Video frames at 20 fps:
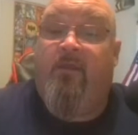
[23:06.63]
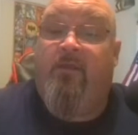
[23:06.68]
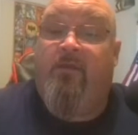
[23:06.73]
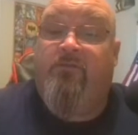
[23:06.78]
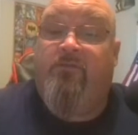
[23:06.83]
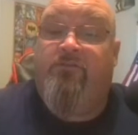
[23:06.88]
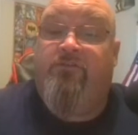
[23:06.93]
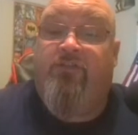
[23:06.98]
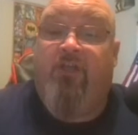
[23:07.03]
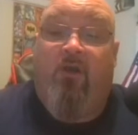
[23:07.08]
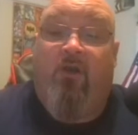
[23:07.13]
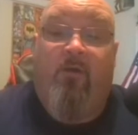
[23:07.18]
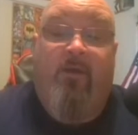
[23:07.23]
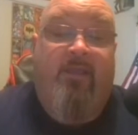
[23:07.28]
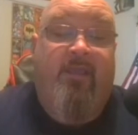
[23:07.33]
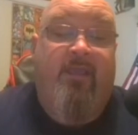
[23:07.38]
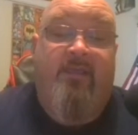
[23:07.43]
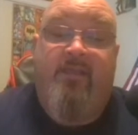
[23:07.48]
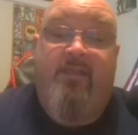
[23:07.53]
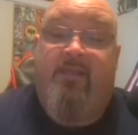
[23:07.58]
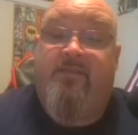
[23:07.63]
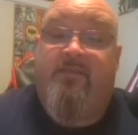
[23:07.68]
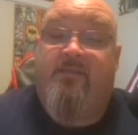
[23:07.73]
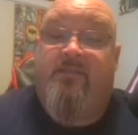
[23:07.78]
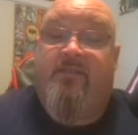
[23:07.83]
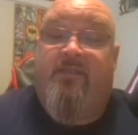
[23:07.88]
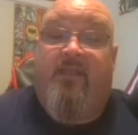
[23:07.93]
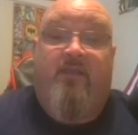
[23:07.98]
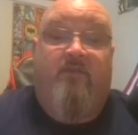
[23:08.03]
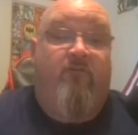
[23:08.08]
So again, yes,
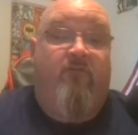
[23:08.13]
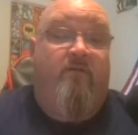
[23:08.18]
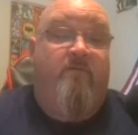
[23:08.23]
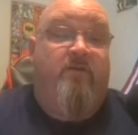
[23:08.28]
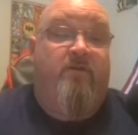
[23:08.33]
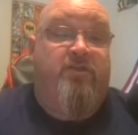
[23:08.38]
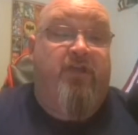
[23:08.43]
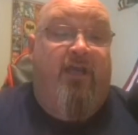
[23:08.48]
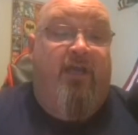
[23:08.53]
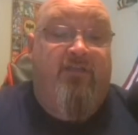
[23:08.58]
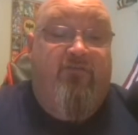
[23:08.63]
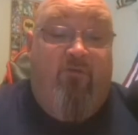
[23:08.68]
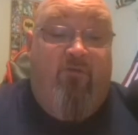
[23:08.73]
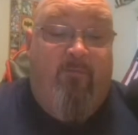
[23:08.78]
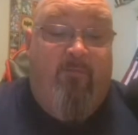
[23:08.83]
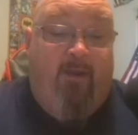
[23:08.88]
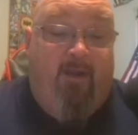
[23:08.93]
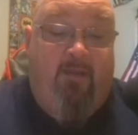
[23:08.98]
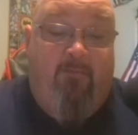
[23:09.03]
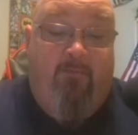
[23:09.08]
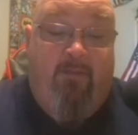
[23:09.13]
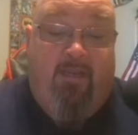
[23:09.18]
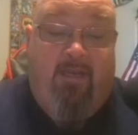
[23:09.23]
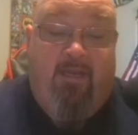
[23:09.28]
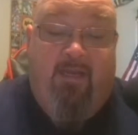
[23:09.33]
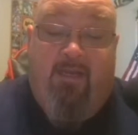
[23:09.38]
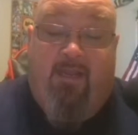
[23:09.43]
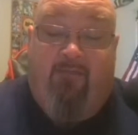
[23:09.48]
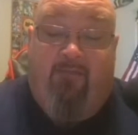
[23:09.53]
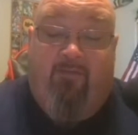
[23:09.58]
thank you very much, Heinz, for reminding me
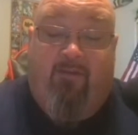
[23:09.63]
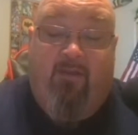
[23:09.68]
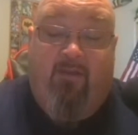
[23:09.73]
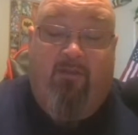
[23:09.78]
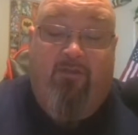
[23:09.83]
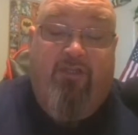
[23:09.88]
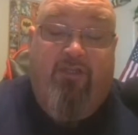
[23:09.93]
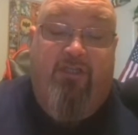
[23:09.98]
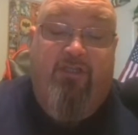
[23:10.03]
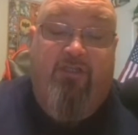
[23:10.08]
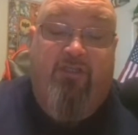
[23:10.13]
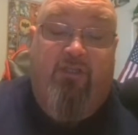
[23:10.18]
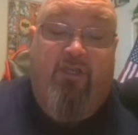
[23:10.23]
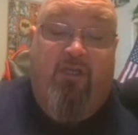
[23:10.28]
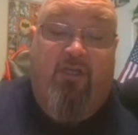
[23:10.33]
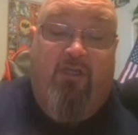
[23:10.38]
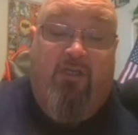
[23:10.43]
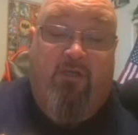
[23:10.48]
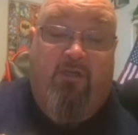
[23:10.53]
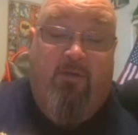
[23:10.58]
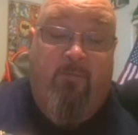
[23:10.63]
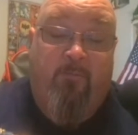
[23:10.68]
he did have the color change look.